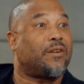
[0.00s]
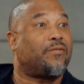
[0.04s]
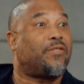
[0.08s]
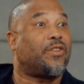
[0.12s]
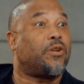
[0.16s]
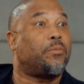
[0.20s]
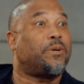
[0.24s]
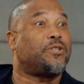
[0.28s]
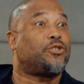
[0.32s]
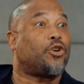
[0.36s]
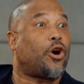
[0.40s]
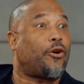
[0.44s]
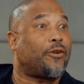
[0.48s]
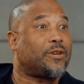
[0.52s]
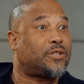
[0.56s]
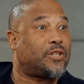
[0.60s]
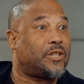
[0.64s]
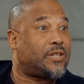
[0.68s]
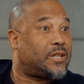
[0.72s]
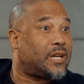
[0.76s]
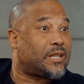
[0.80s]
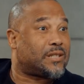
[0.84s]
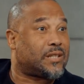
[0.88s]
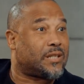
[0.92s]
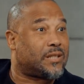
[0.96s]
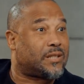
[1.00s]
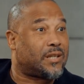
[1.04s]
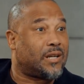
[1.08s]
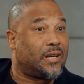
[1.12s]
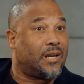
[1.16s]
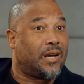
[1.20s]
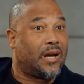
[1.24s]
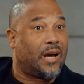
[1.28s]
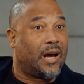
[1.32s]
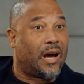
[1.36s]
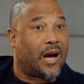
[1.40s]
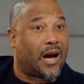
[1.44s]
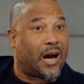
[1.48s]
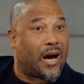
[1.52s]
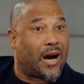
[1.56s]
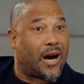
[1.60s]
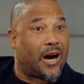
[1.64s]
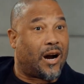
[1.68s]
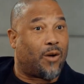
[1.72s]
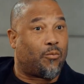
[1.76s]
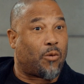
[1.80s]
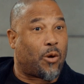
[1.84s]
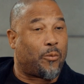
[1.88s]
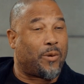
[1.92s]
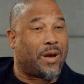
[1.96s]
for the majority. It doesn't.
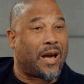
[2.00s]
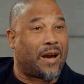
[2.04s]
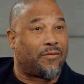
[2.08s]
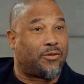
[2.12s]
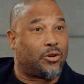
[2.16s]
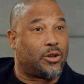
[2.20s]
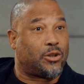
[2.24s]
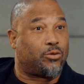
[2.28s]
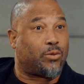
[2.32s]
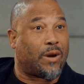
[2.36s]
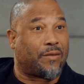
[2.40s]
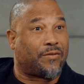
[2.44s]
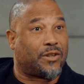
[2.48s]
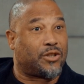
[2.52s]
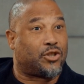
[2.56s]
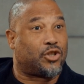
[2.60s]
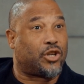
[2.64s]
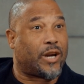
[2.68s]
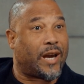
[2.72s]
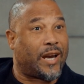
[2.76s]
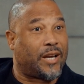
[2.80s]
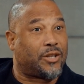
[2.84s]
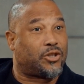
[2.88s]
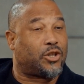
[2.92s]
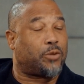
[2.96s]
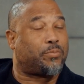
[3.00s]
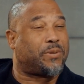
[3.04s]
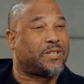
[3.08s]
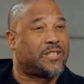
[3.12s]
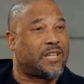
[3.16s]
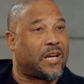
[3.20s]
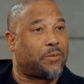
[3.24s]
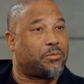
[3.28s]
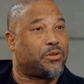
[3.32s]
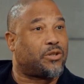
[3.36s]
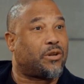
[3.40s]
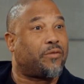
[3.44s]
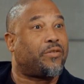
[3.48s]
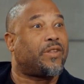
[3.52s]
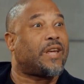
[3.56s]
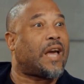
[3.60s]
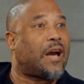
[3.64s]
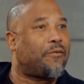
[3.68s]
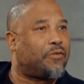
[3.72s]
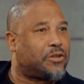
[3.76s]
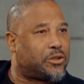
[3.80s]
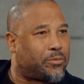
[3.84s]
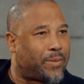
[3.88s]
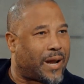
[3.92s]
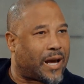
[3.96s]
What we have to do is we have to change the perception of the
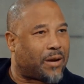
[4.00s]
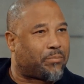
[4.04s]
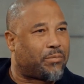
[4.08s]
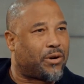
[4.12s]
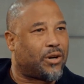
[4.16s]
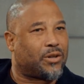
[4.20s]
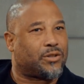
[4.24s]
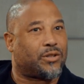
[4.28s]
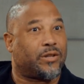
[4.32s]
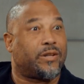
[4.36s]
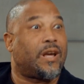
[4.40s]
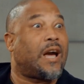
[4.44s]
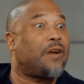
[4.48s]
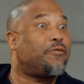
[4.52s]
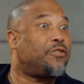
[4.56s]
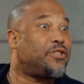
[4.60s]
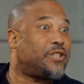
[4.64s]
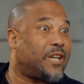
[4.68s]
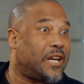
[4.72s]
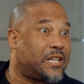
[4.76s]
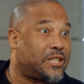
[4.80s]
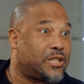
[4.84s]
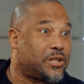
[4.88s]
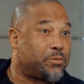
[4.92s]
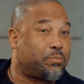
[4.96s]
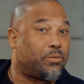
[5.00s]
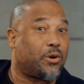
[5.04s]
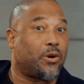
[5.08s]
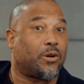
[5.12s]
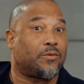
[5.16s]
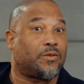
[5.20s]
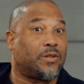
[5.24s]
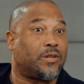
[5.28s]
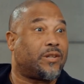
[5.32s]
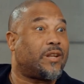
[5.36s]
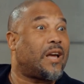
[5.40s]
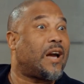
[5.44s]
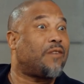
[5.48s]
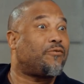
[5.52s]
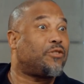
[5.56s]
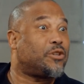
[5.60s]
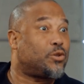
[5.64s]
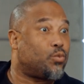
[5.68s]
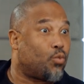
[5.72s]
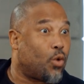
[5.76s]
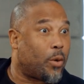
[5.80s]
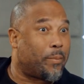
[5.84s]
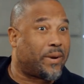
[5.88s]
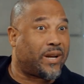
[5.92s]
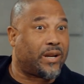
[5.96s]
average black person, the average Asian person, the average
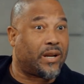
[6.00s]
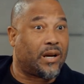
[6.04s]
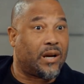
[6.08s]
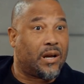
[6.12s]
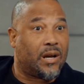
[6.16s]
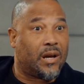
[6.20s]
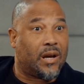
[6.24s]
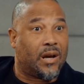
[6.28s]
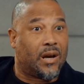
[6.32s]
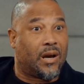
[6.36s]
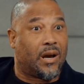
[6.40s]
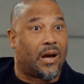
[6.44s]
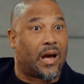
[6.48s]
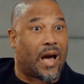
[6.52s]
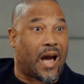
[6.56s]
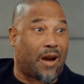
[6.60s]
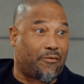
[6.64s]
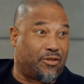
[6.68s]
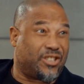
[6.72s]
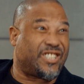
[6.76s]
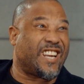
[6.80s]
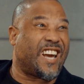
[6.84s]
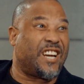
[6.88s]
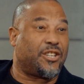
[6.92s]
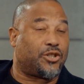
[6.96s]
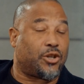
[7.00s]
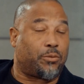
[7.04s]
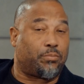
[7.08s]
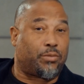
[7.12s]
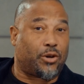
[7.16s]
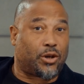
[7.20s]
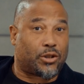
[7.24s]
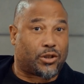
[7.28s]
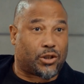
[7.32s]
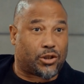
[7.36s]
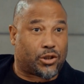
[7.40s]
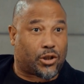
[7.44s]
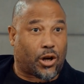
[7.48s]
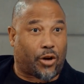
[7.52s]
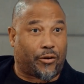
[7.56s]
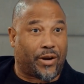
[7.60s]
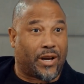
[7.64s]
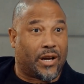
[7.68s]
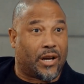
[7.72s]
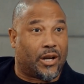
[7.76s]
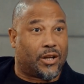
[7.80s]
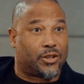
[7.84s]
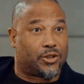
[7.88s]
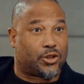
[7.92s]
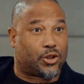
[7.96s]
woman, average Asian person, sorry.
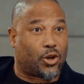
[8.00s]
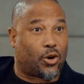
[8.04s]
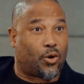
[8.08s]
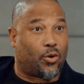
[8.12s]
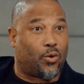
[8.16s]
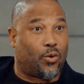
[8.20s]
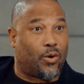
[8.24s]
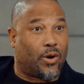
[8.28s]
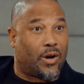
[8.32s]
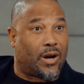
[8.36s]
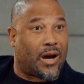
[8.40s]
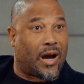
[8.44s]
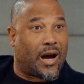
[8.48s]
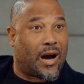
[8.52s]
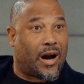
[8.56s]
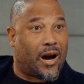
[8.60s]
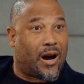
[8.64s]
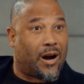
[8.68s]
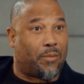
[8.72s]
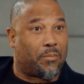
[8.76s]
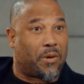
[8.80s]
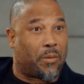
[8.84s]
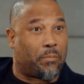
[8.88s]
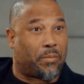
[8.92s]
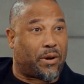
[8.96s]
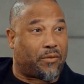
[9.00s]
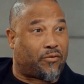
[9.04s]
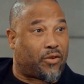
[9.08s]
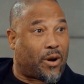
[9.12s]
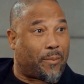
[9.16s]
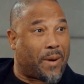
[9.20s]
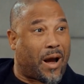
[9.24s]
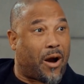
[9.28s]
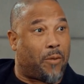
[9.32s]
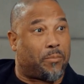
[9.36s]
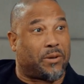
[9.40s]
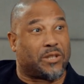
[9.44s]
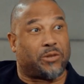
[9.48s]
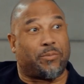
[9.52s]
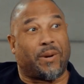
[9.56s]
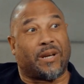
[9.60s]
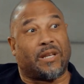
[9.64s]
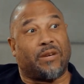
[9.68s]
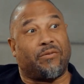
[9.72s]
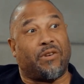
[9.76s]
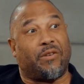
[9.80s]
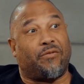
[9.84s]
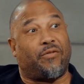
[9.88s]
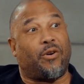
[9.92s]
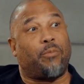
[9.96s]
So, but from our
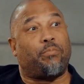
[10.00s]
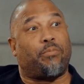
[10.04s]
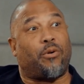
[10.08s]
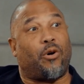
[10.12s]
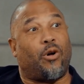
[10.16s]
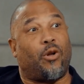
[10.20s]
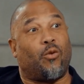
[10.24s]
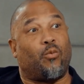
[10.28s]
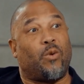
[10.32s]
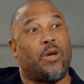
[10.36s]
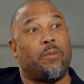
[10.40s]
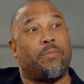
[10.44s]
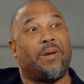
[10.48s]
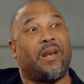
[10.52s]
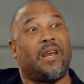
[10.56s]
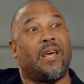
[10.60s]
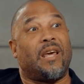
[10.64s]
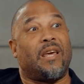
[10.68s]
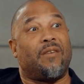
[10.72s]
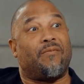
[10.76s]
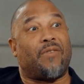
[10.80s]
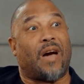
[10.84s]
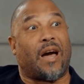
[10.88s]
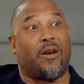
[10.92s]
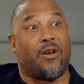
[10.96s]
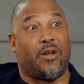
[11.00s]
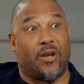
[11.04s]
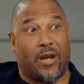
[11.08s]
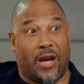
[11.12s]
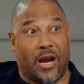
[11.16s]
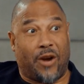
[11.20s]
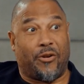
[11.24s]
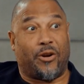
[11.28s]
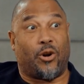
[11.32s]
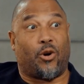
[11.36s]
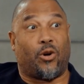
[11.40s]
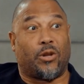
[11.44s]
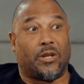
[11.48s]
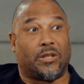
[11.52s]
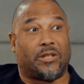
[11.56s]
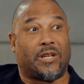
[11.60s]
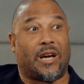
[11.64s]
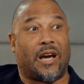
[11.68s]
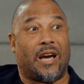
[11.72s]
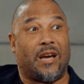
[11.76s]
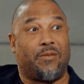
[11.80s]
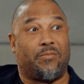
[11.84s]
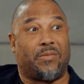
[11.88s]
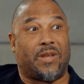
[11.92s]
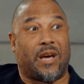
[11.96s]
perspective in football, we believe, and you hear it all the
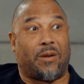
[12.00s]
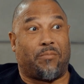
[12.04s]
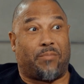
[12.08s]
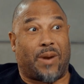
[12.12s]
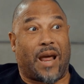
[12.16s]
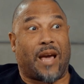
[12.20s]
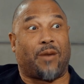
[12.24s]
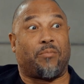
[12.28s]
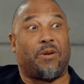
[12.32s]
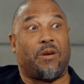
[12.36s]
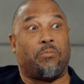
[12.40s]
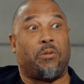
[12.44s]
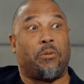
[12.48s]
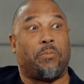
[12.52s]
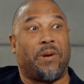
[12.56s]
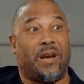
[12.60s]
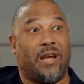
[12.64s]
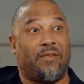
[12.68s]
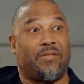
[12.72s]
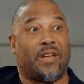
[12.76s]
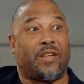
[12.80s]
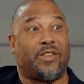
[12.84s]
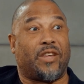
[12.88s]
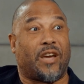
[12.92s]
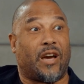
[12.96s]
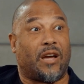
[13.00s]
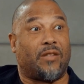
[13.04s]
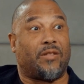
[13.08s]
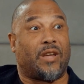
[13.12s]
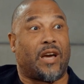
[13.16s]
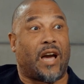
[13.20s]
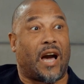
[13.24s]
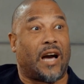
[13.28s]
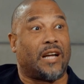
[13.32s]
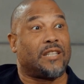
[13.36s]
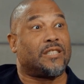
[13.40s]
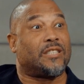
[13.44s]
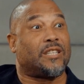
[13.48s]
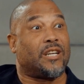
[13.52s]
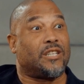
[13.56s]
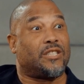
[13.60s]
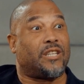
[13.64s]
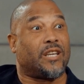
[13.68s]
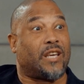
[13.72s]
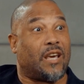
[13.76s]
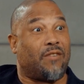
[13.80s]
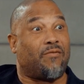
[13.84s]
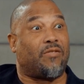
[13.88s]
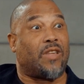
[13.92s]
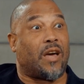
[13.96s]
time, that black people believe that the answer is to
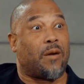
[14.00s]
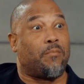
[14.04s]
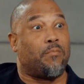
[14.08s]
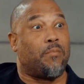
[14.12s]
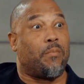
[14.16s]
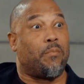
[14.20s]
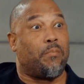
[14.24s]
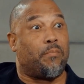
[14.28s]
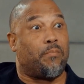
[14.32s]
give them